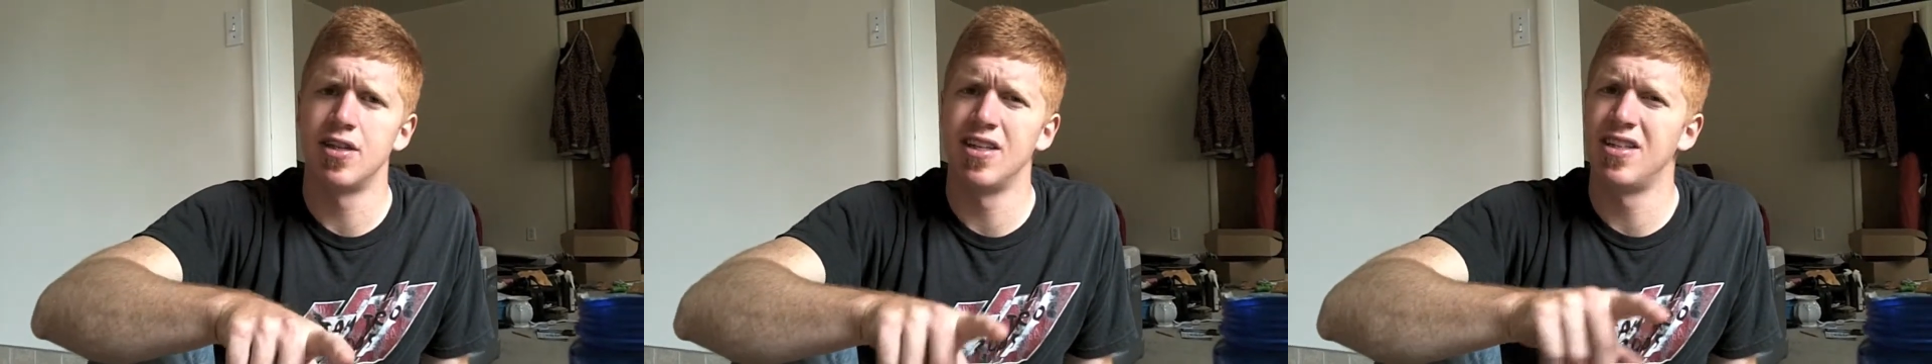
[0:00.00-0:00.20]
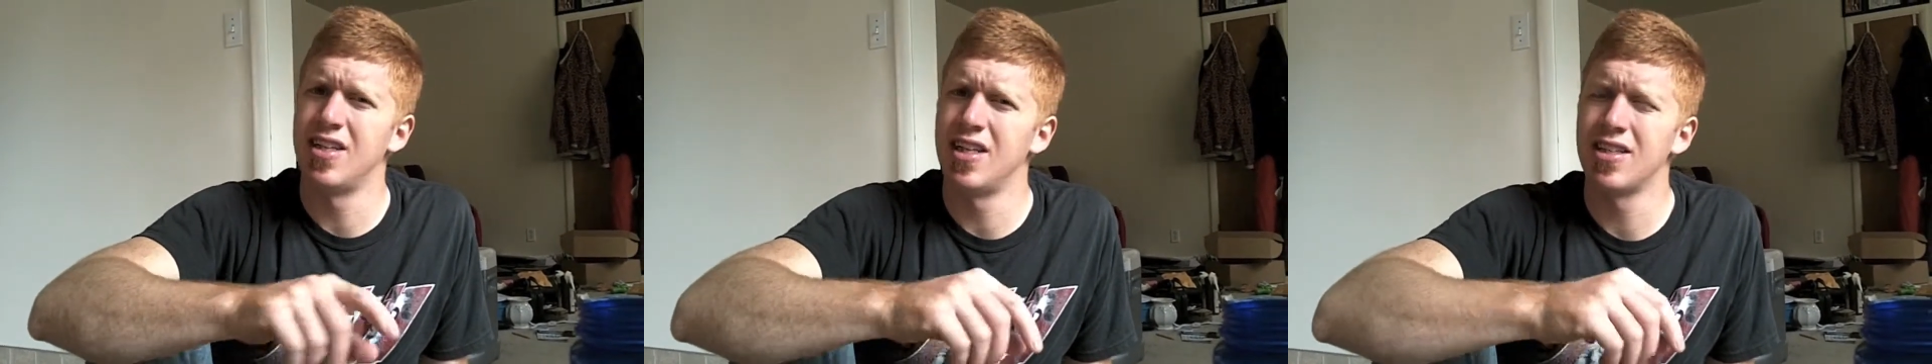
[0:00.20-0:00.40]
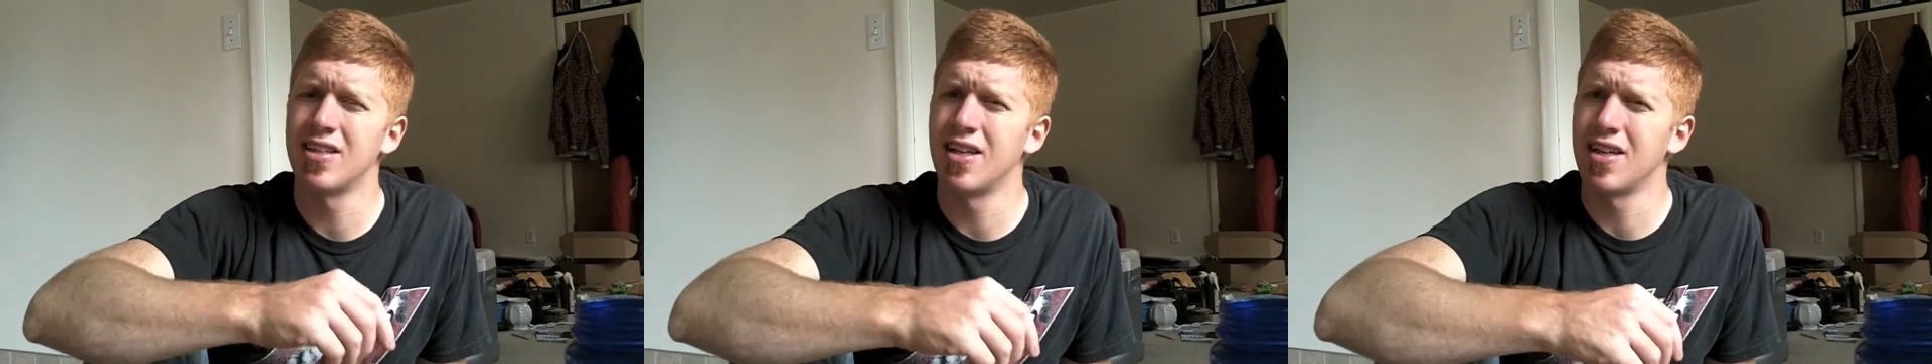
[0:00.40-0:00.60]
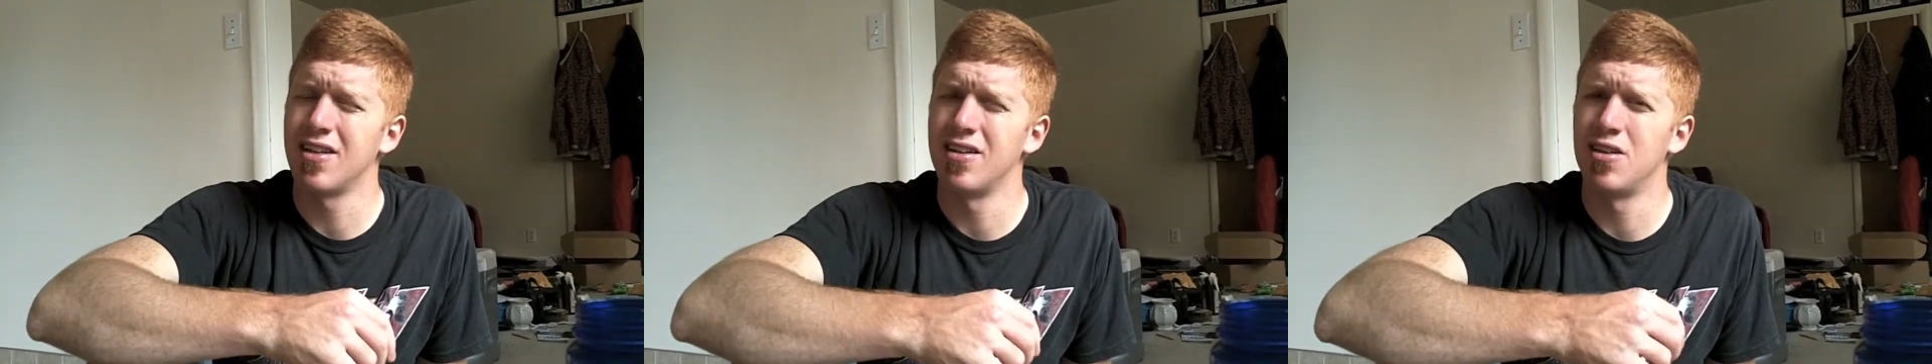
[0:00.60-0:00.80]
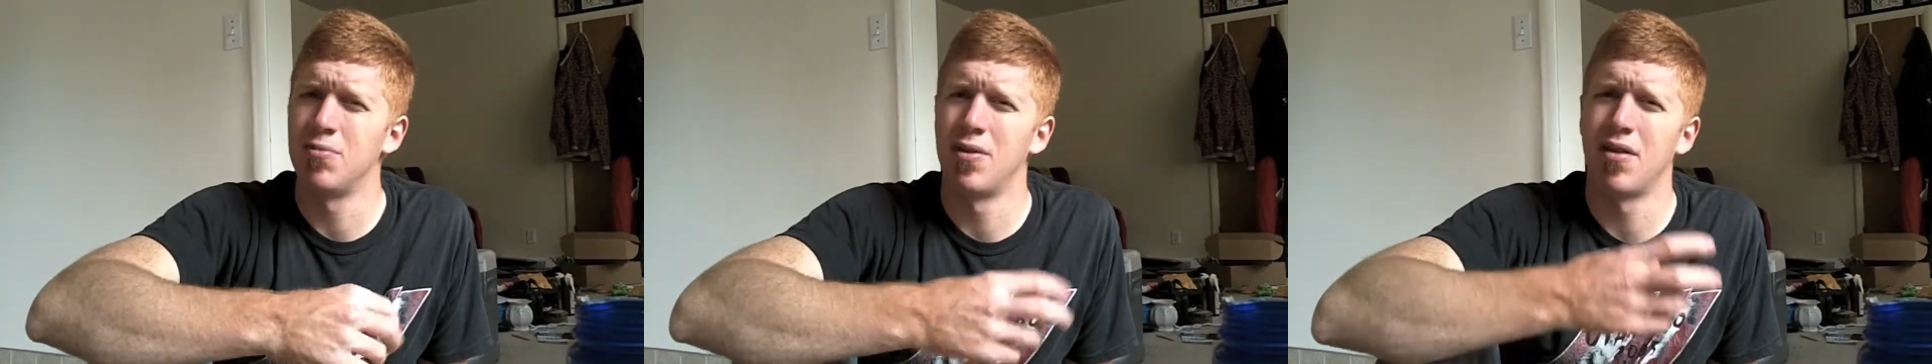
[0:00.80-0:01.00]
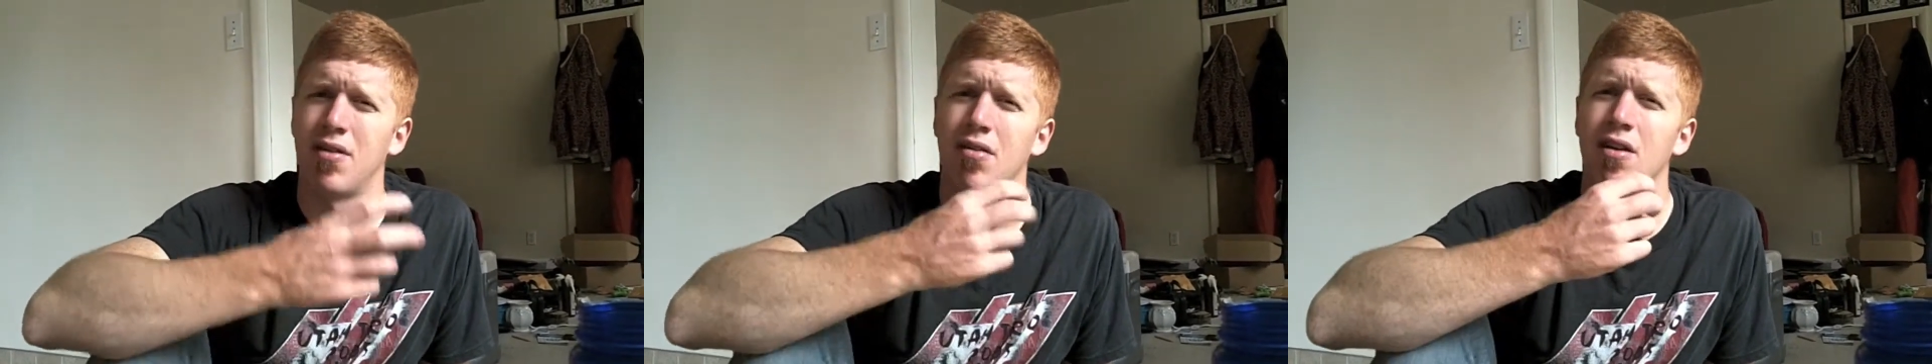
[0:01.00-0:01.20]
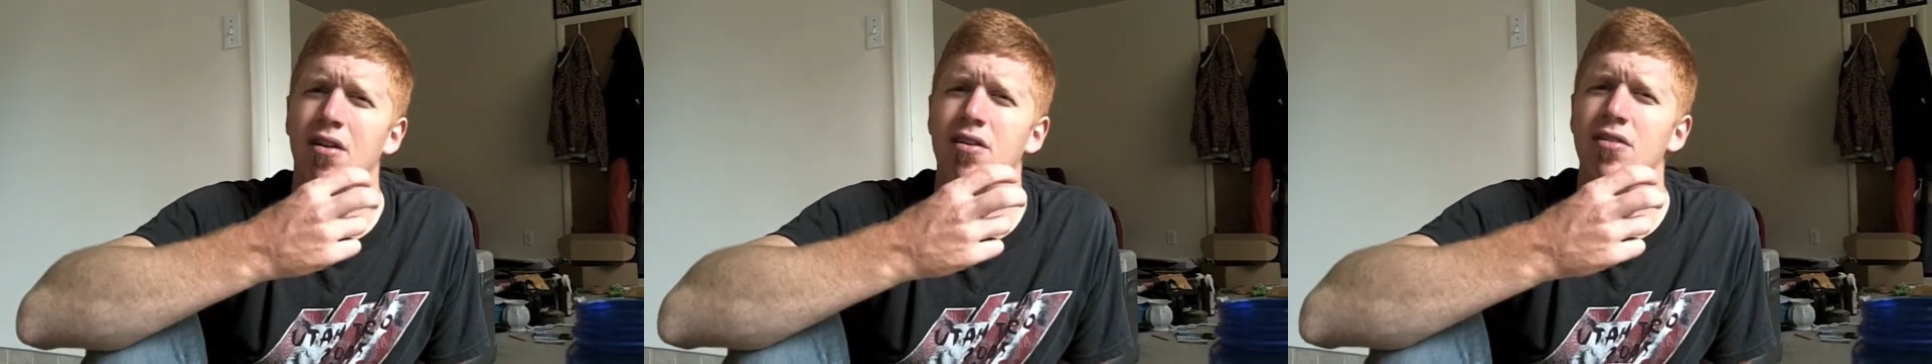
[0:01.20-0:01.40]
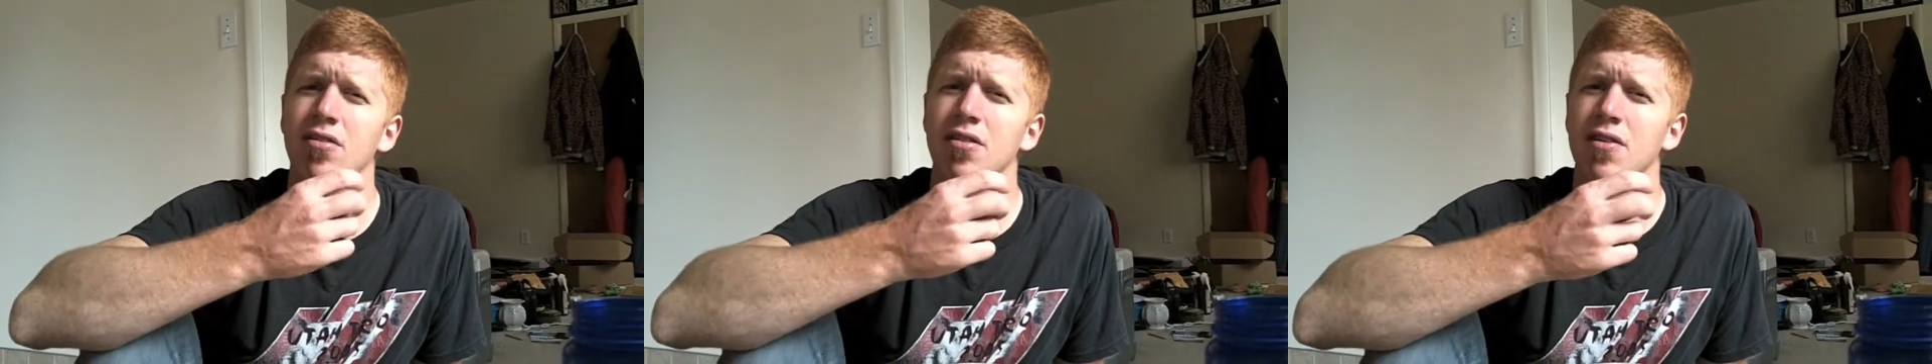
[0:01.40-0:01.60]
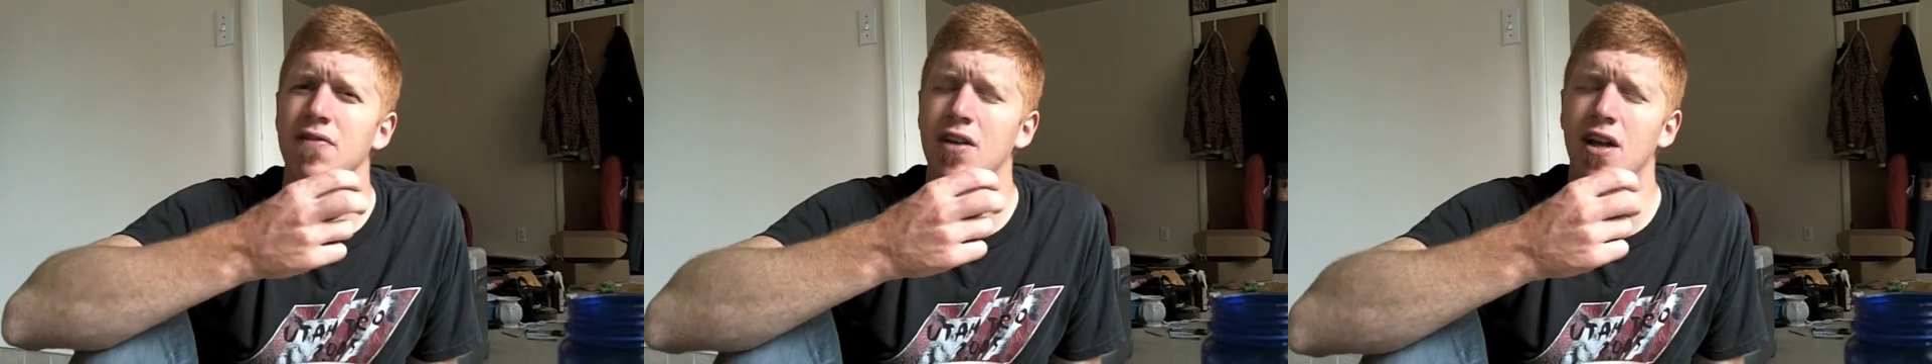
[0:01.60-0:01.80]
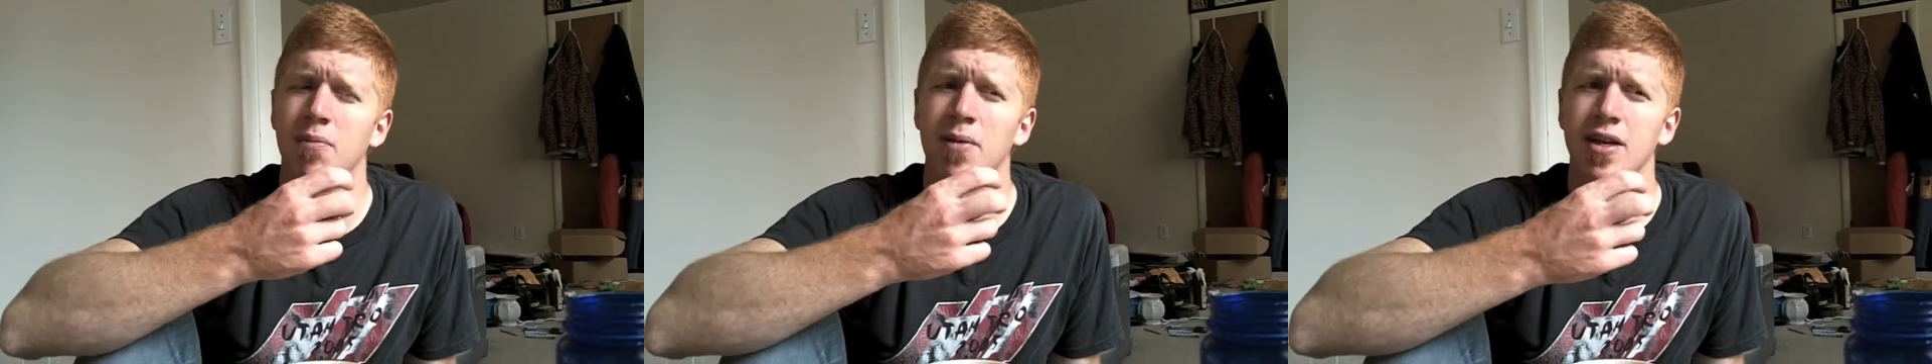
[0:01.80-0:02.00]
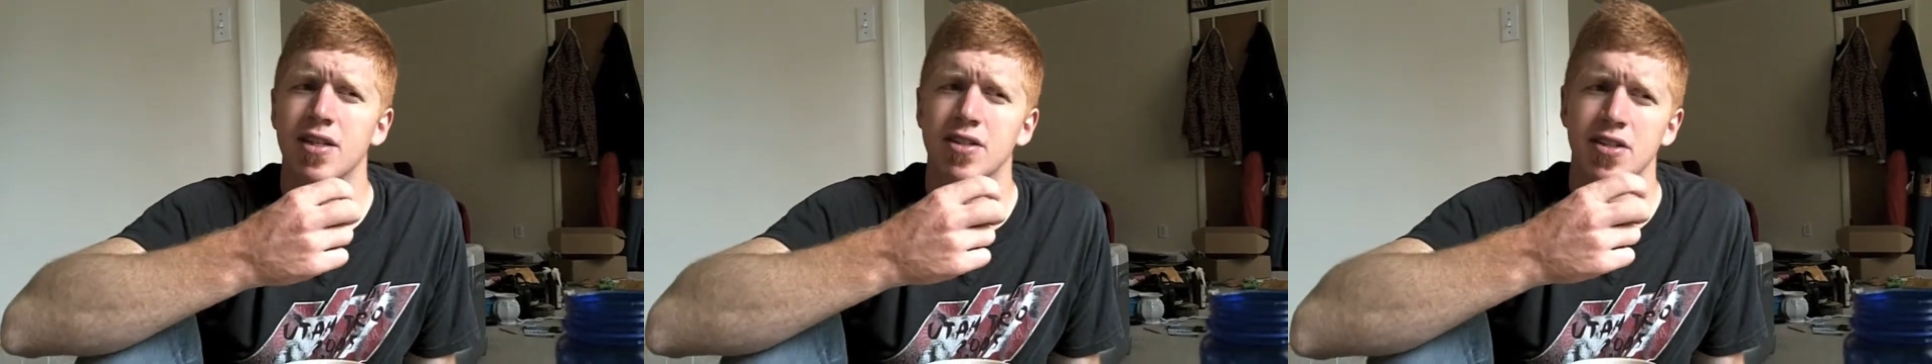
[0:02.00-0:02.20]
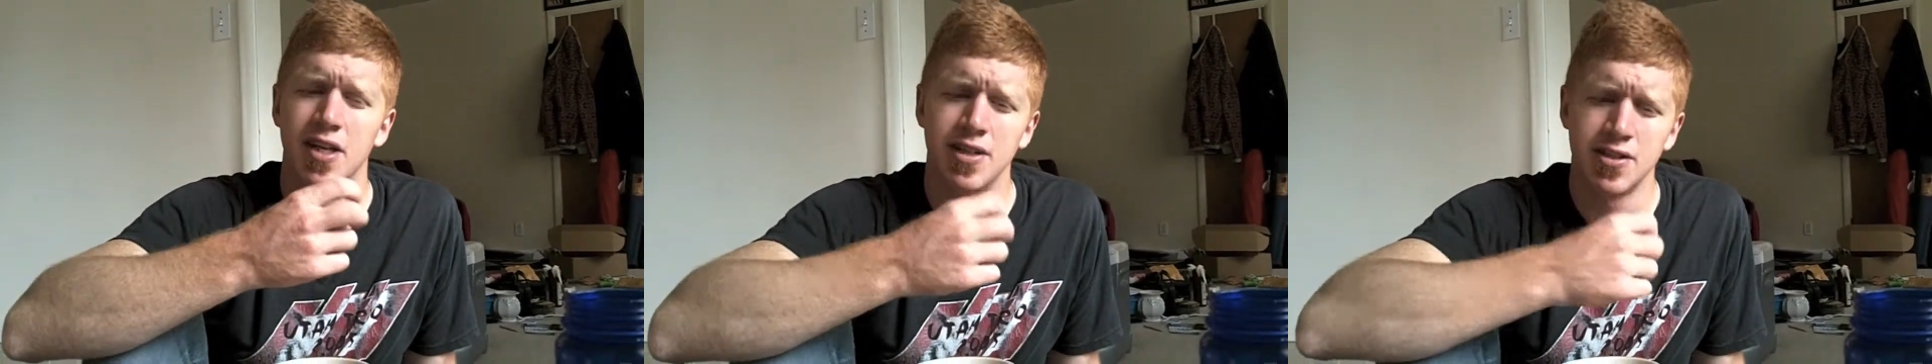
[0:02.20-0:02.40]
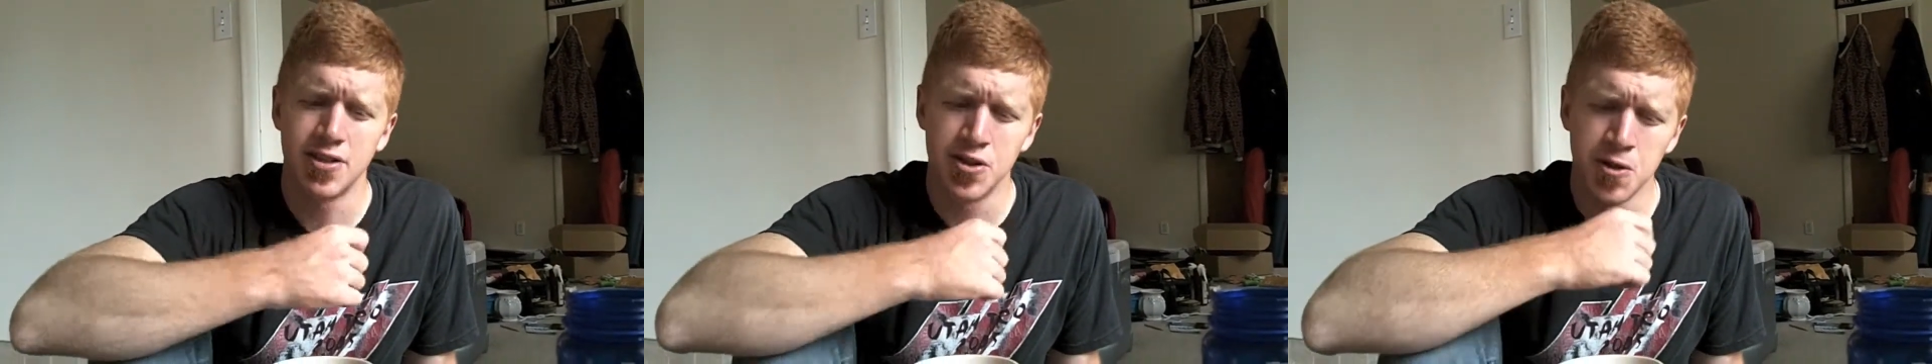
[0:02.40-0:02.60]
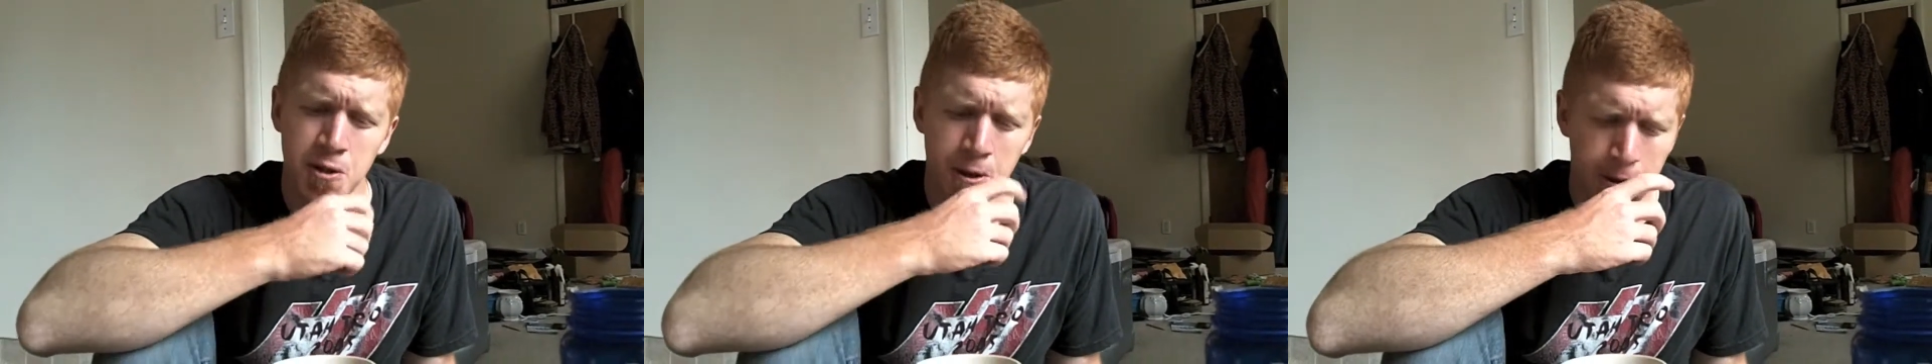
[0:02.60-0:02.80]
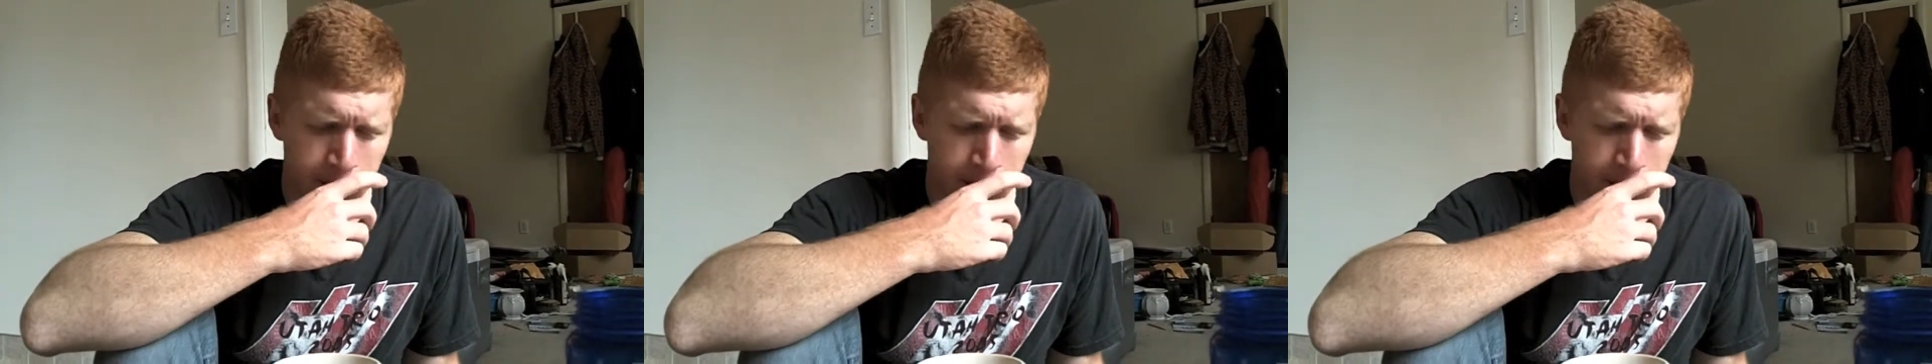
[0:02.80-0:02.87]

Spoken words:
it tastes like a little bit thicker, if that makes sense.